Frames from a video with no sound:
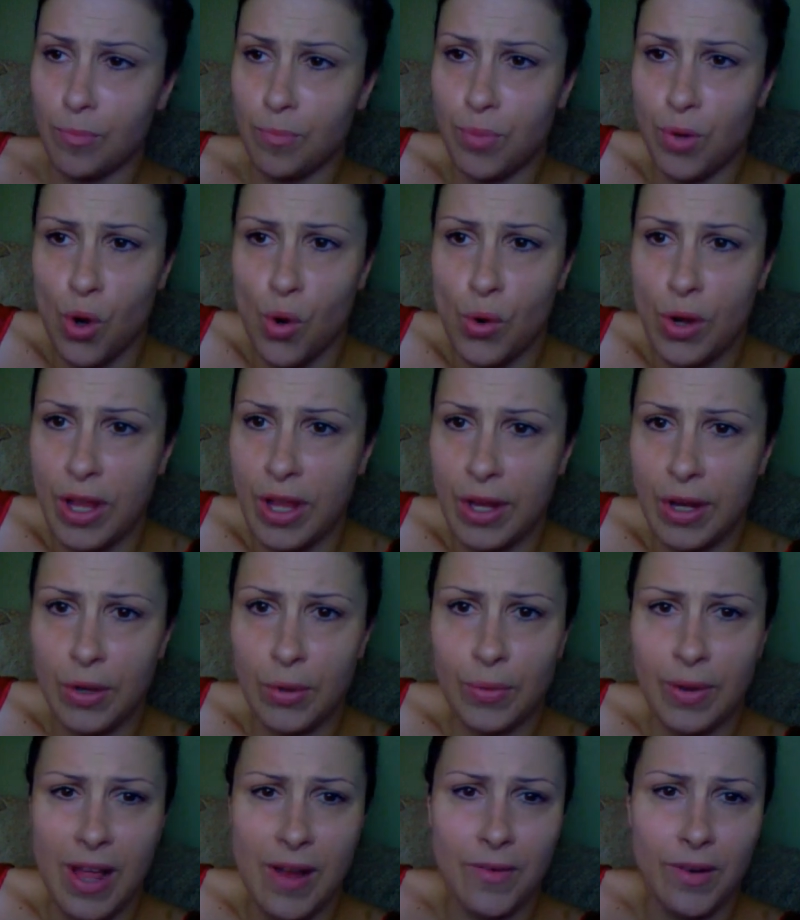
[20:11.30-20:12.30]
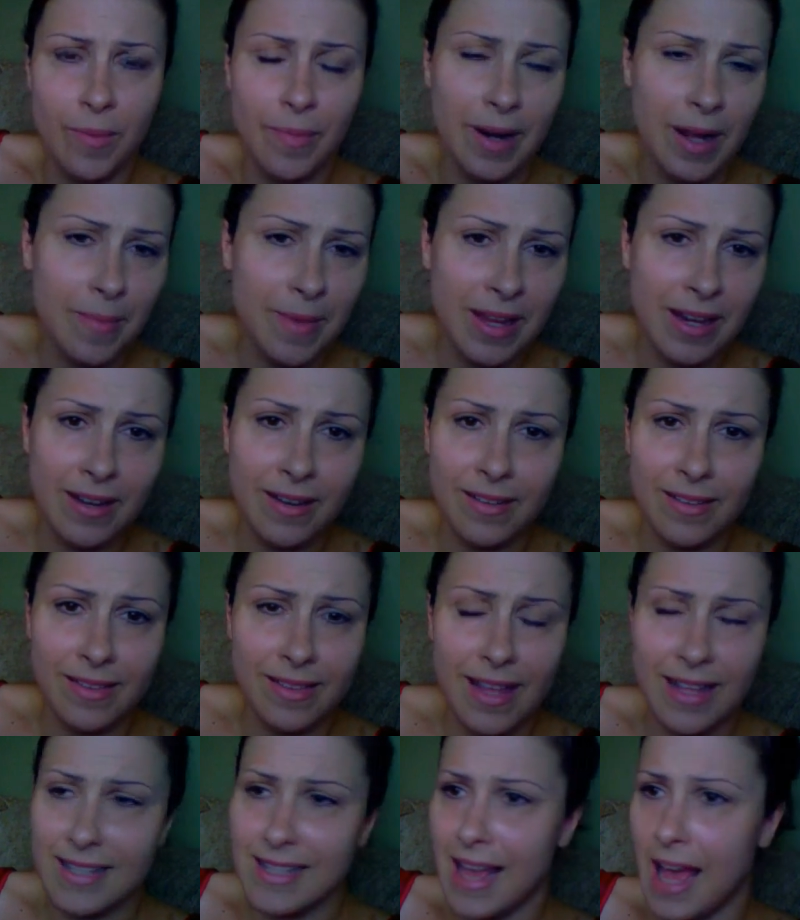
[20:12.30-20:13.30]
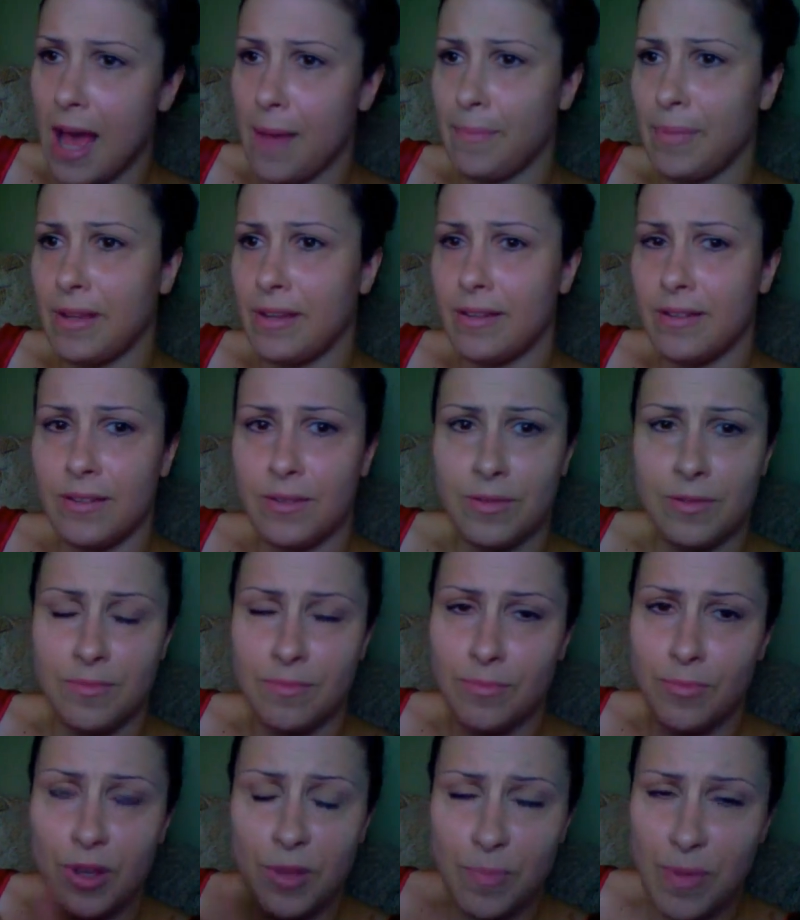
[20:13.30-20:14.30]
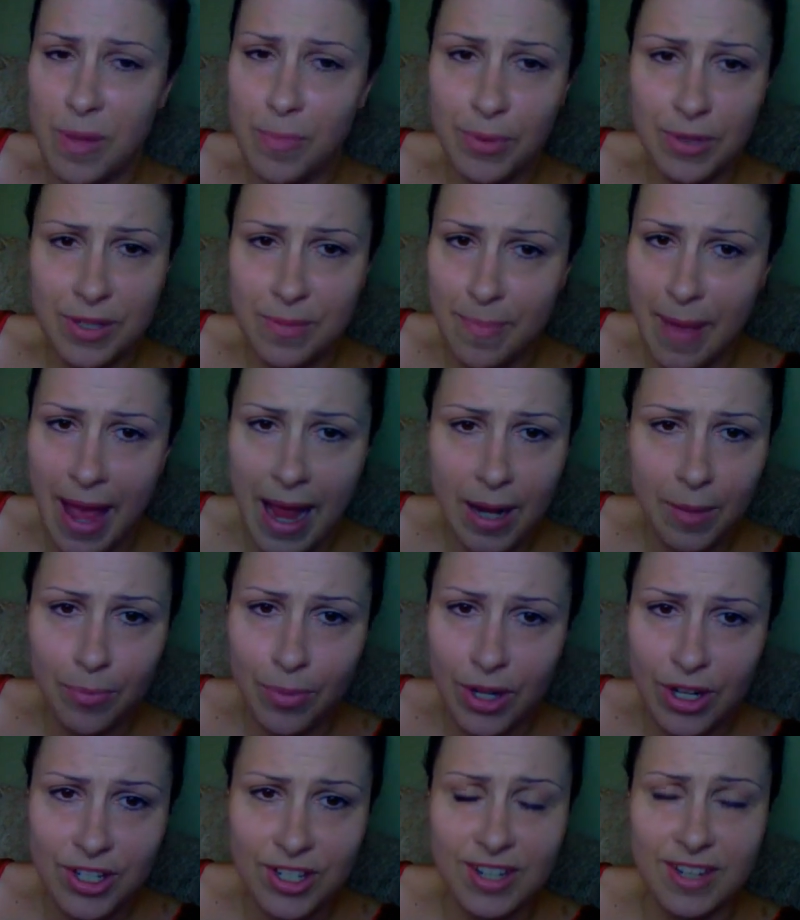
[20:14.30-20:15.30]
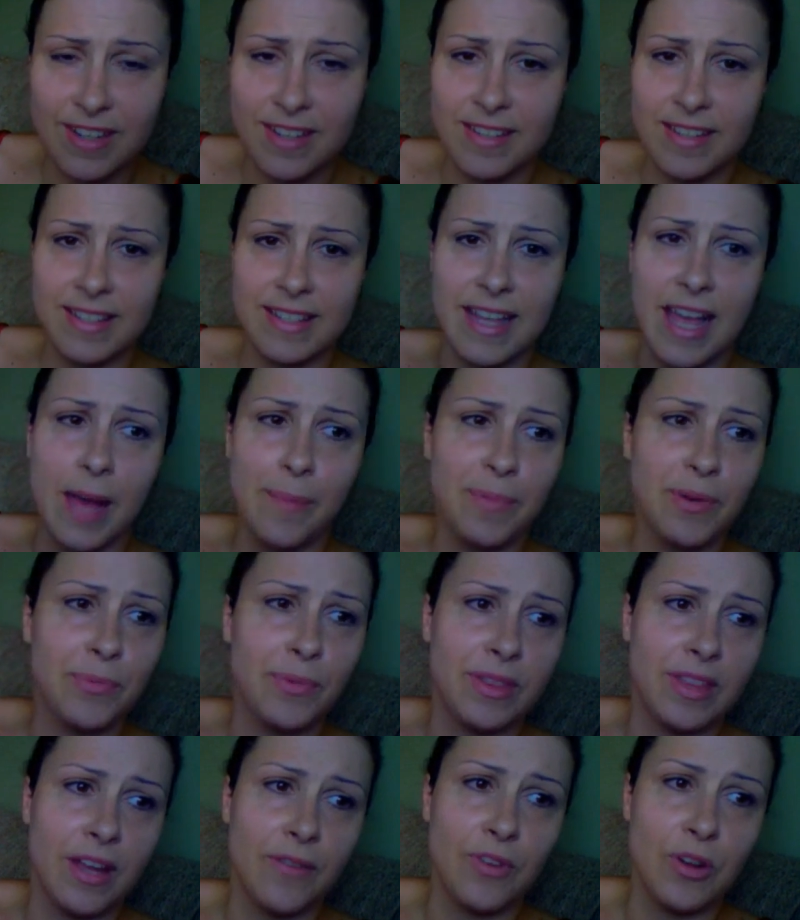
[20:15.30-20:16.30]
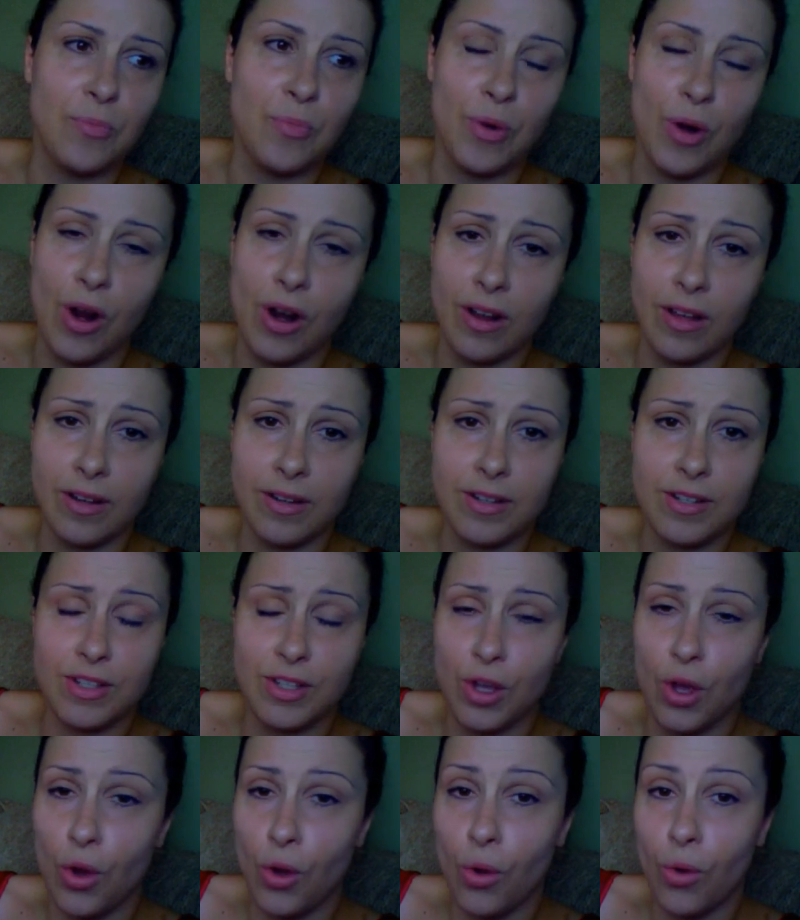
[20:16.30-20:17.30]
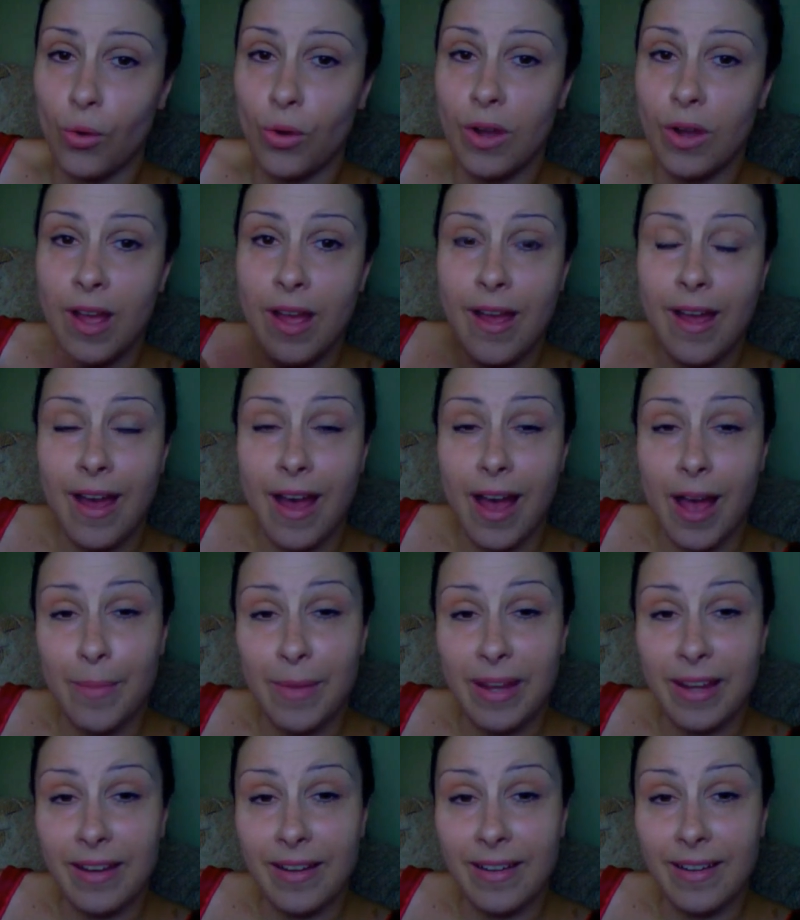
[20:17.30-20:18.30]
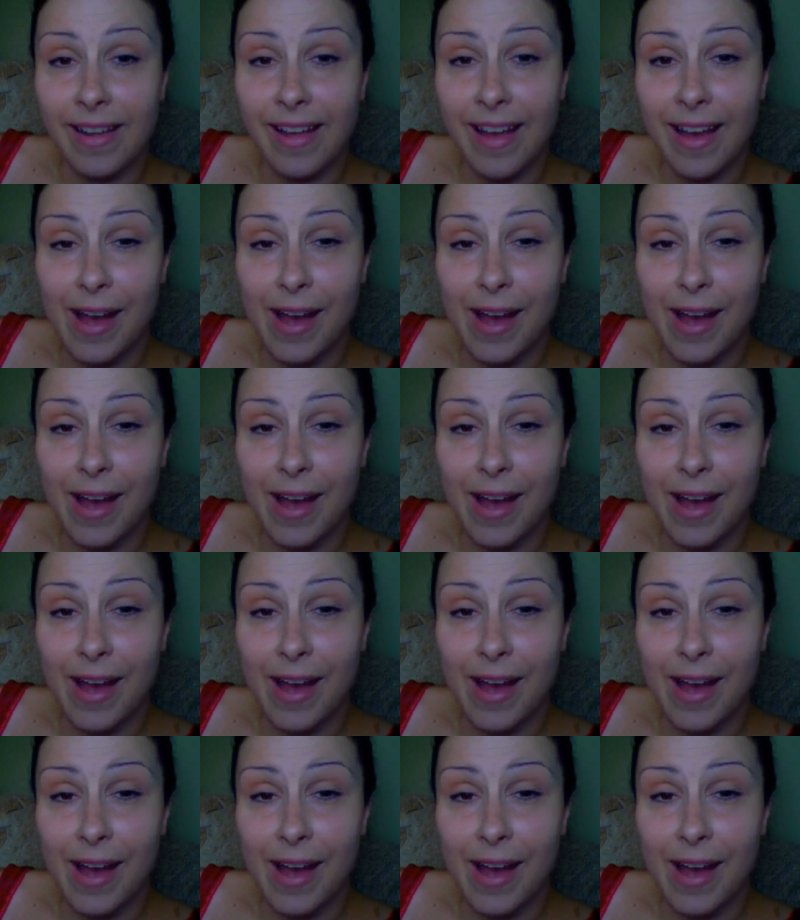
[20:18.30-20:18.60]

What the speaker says: broken or whatever. But I mean, that's happened with people's Mac brushes. It's happened with every product. So, I mean,